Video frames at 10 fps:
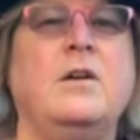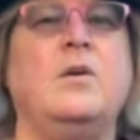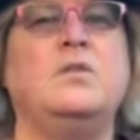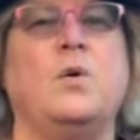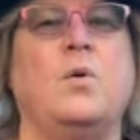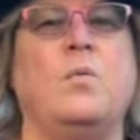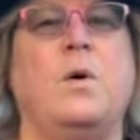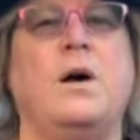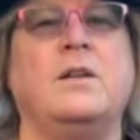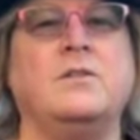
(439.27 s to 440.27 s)
So
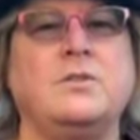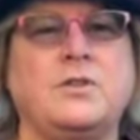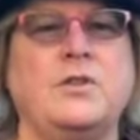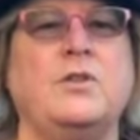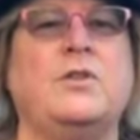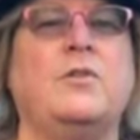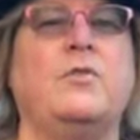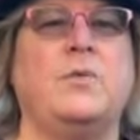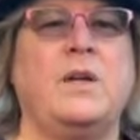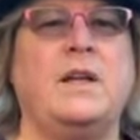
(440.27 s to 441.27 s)
1, 2,
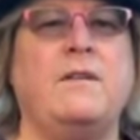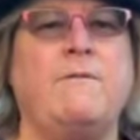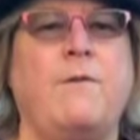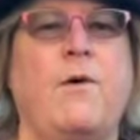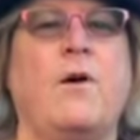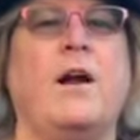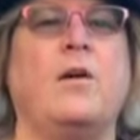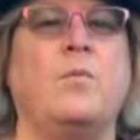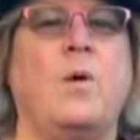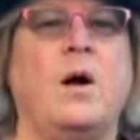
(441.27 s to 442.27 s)
3, 4,
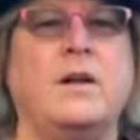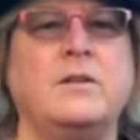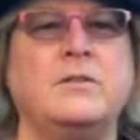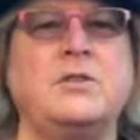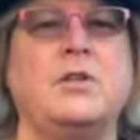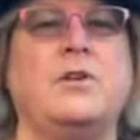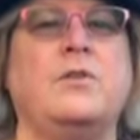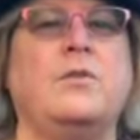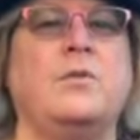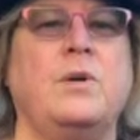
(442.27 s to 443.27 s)
and 1,
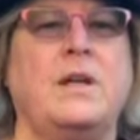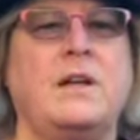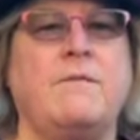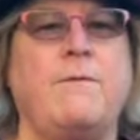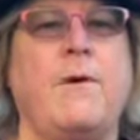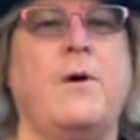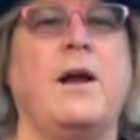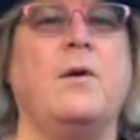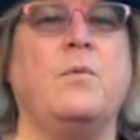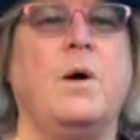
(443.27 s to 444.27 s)
2, 3, 4,
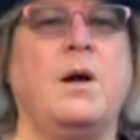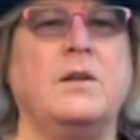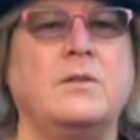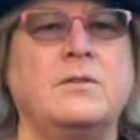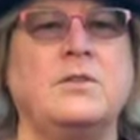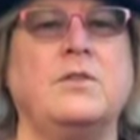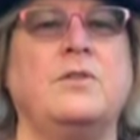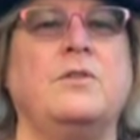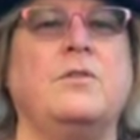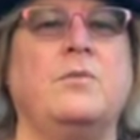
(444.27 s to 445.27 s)
and 1,
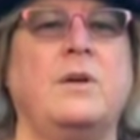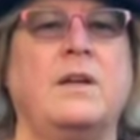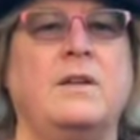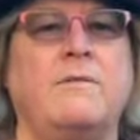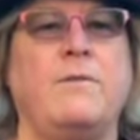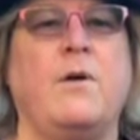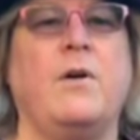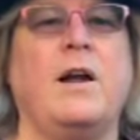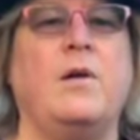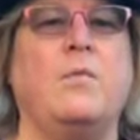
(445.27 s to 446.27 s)
2, 3,
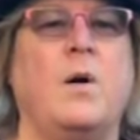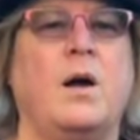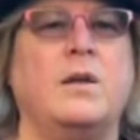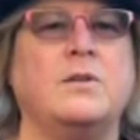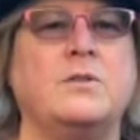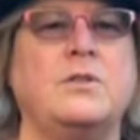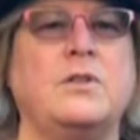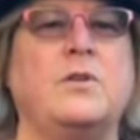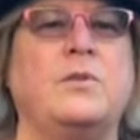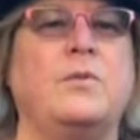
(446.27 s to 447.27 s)
4, and 1,
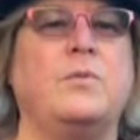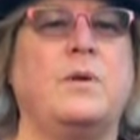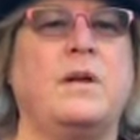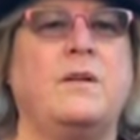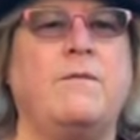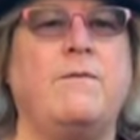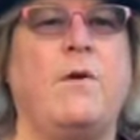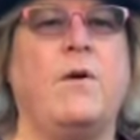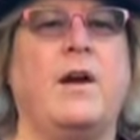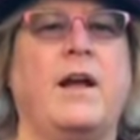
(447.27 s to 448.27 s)
2, 3,
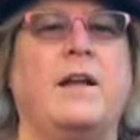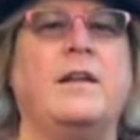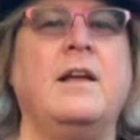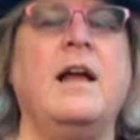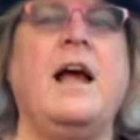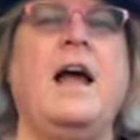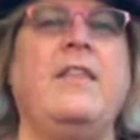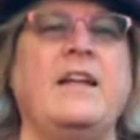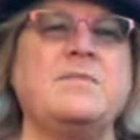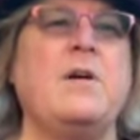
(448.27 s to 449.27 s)
4, and
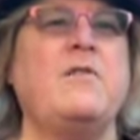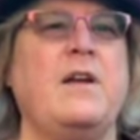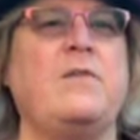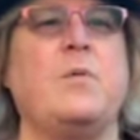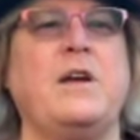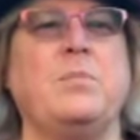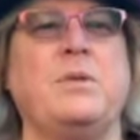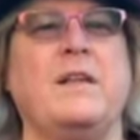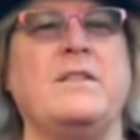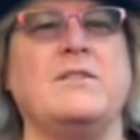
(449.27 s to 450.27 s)
that's my favorite way to
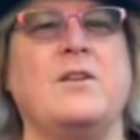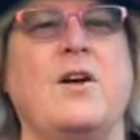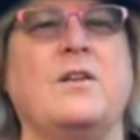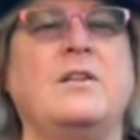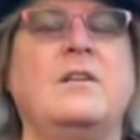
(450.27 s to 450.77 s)
play this song.